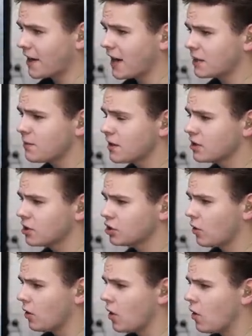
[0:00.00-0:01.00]
I guess we can
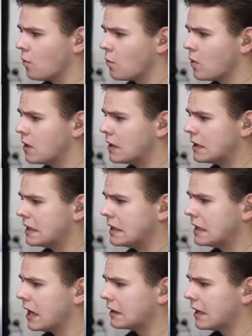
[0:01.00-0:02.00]
control... Oh,
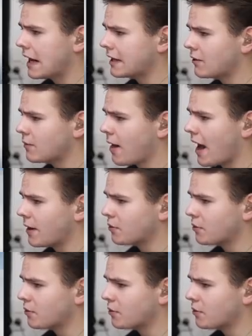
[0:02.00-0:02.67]
all right, never mind.